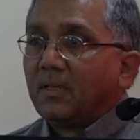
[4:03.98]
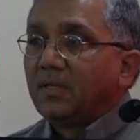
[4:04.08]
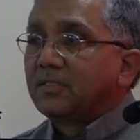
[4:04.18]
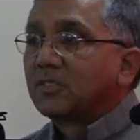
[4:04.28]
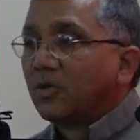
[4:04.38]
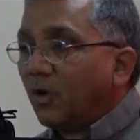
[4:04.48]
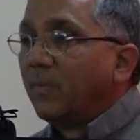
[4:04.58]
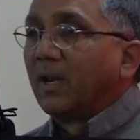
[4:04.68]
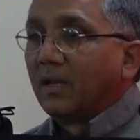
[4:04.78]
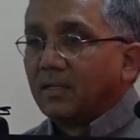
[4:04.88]
it is
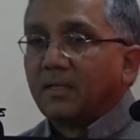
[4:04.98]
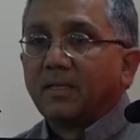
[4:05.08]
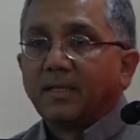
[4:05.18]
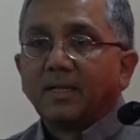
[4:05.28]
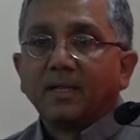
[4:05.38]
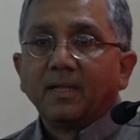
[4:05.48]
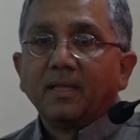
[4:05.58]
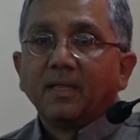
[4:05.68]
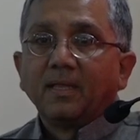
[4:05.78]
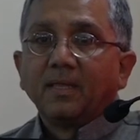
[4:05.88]
global
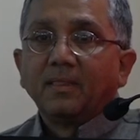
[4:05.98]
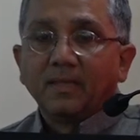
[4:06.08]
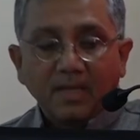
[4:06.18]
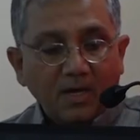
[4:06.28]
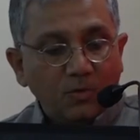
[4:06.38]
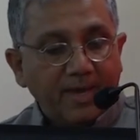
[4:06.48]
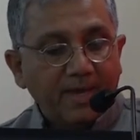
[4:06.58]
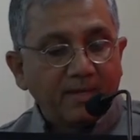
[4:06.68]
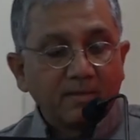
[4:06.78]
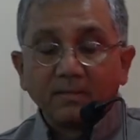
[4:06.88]
that how
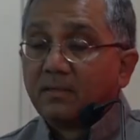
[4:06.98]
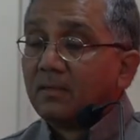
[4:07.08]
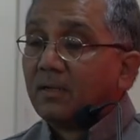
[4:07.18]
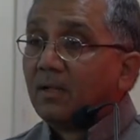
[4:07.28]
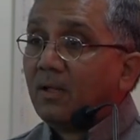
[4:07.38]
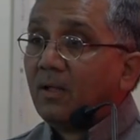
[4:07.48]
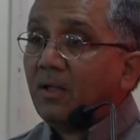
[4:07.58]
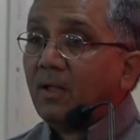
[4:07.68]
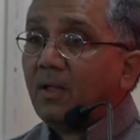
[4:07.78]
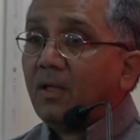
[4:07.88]
can
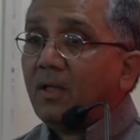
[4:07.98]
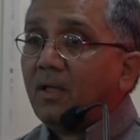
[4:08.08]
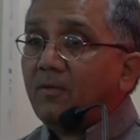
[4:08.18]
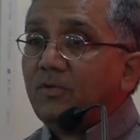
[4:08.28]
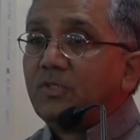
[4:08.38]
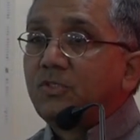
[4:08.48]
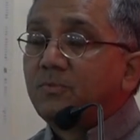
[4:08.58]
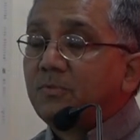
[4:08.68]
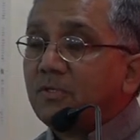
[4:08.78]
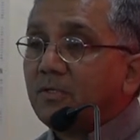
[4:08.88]
we
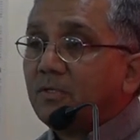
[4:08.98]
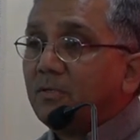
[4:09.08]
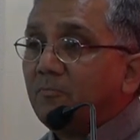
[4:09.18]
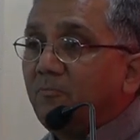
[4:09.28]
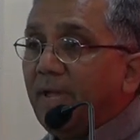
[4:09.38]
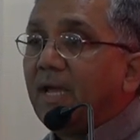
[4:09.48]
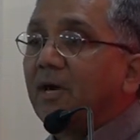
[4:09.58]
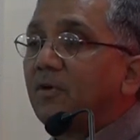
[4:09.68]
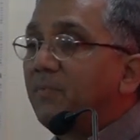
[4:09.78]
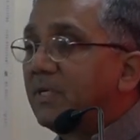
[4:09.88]
make
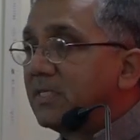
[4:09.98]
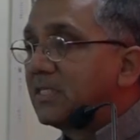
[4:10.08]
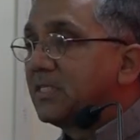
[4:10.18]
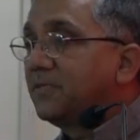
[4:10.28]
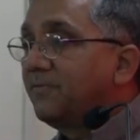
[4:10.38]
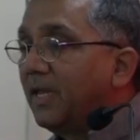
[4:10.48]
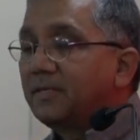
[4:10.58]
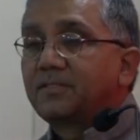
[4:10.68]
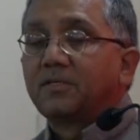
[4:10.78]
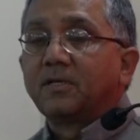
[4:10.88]
our presence
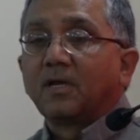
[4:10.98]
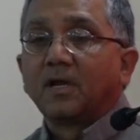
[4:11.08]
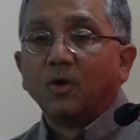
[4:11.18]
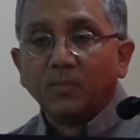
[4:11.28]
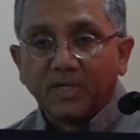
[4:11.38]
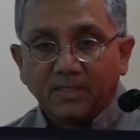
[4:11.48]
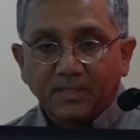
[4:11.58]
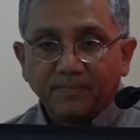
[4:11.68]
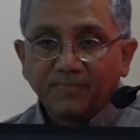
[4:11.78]
felt globally.